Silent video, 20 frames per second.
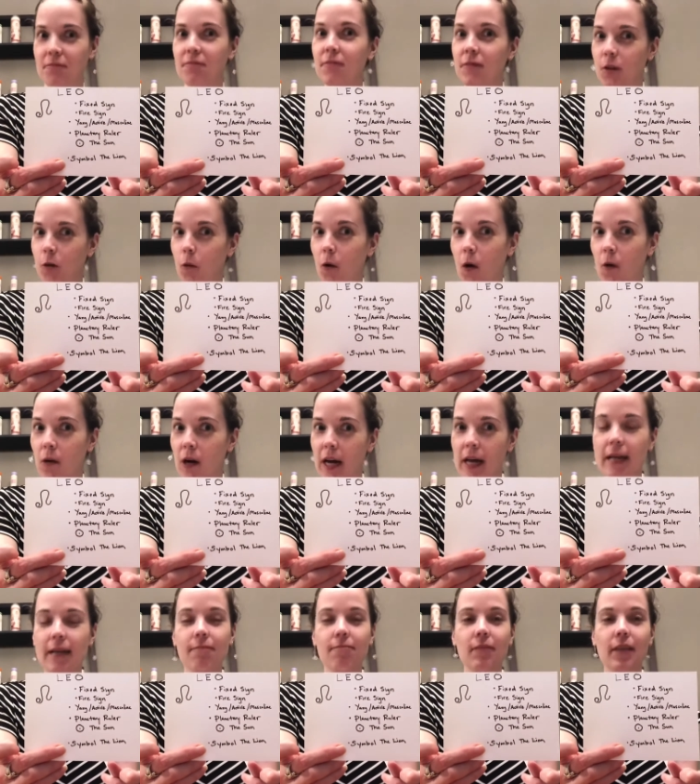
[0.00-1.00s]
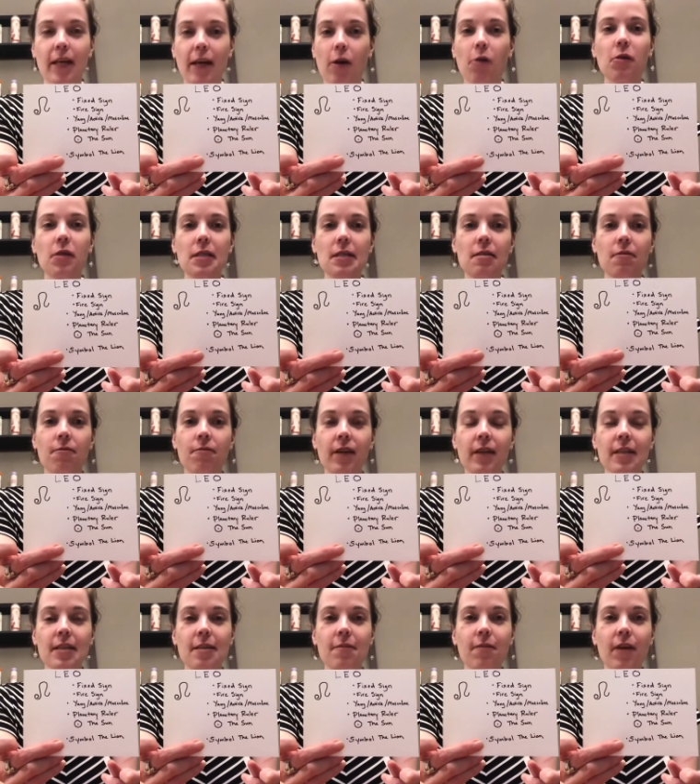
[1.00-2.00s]
you are right. Leo is the
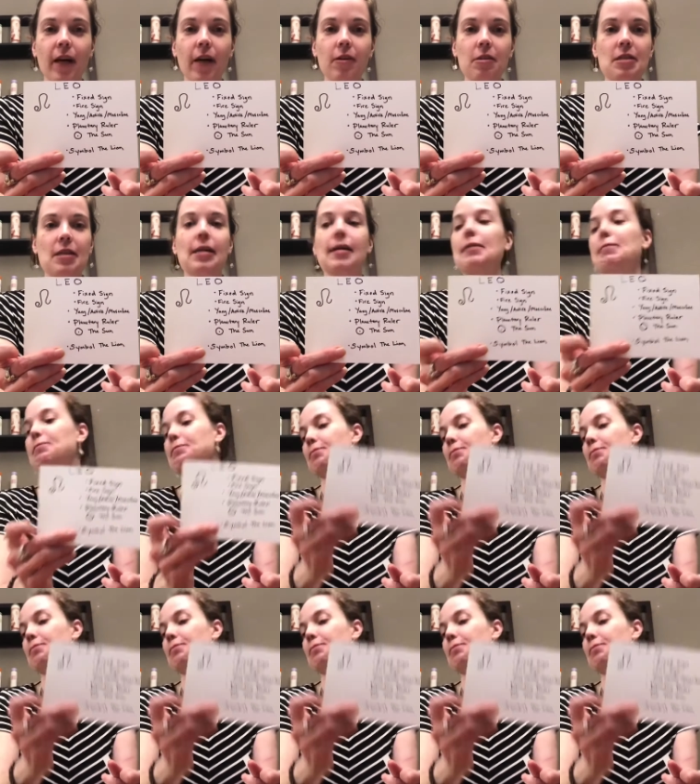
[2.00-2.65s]
fixed fire sign.